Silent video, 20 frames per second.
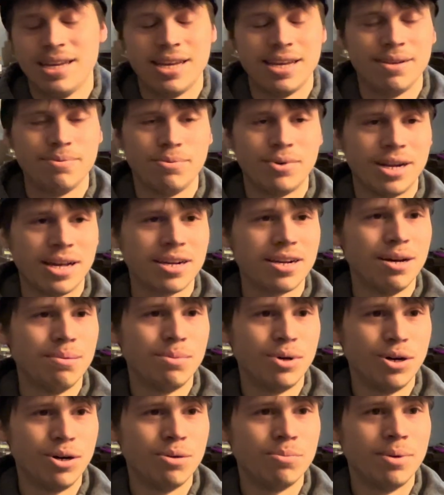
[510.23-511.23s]
when I come
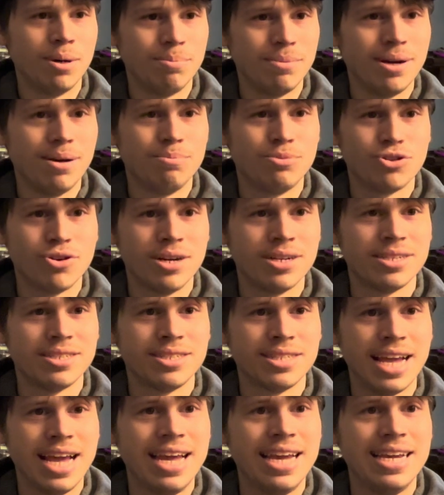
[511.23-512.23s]
home, I'm trying to
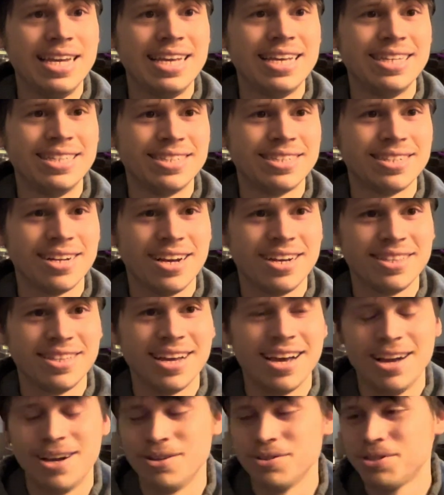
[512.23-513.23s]
stay inside the
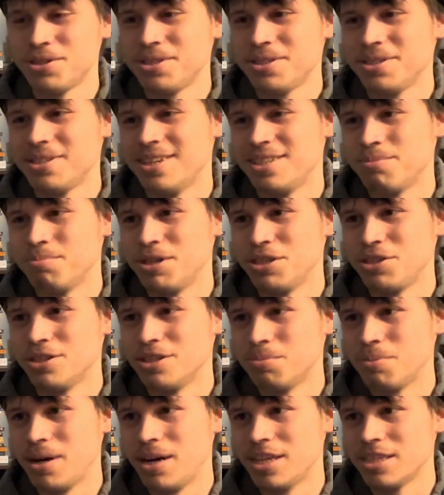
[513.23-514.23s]
house as much as
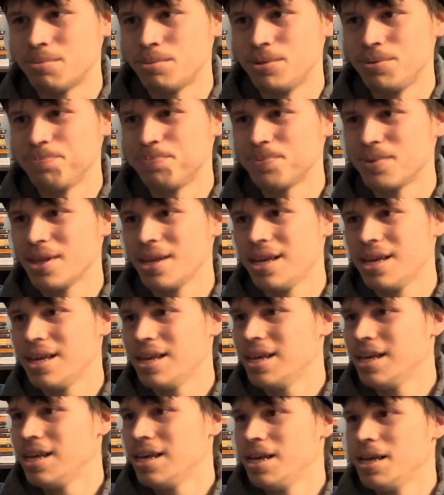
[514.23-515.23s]
possible,
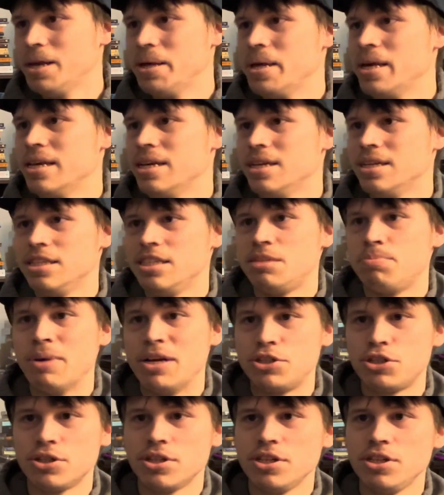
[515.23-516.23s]

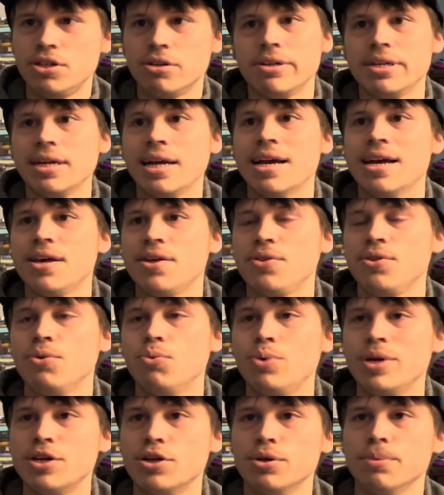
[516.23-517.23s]
especially during the
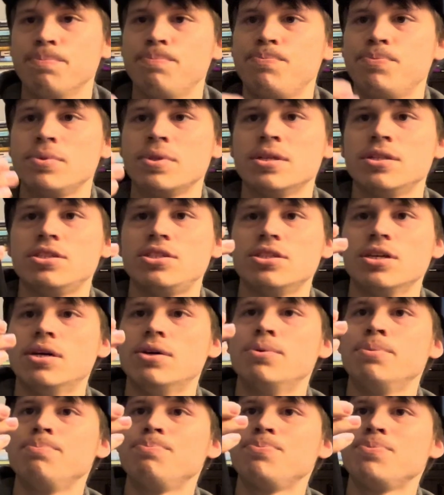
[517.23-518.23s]
winter.
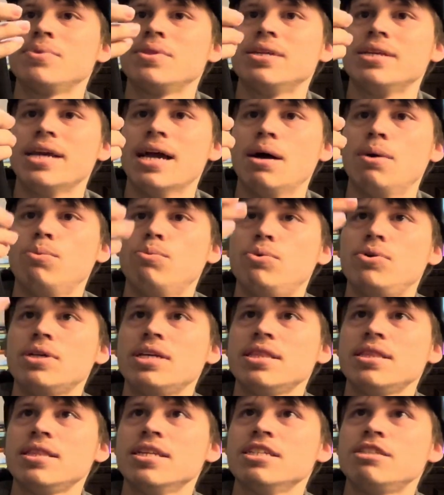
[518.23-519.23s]
So yeah, we'll
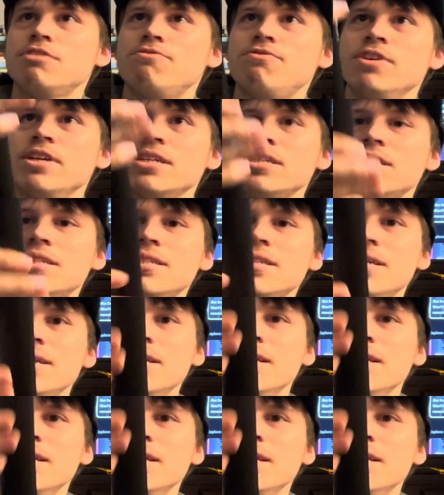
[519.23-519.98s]
get this fixed.